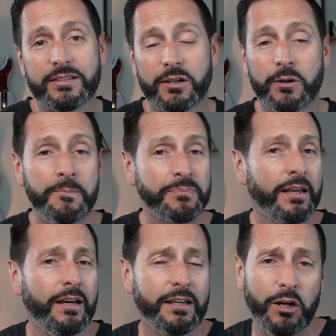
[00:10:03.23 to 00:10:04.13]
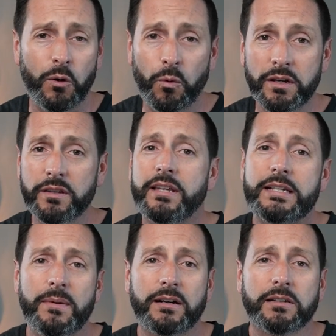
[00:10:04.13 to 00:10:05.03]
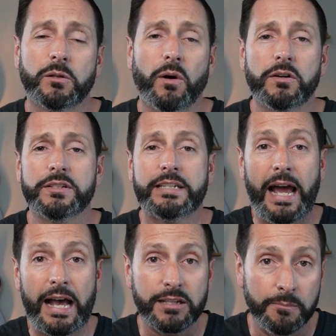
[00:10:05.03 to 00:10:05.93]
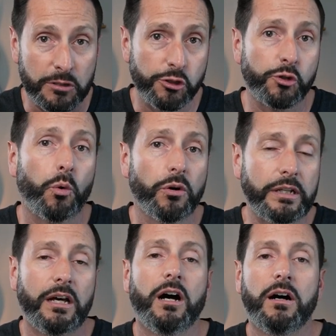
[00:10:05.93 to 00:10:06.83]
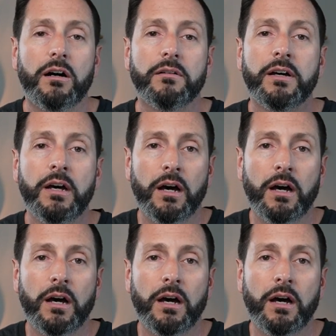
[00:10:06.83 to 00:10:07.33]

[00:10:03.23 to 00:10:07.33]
So, you know, one of the things about Clearwater is it has a majority of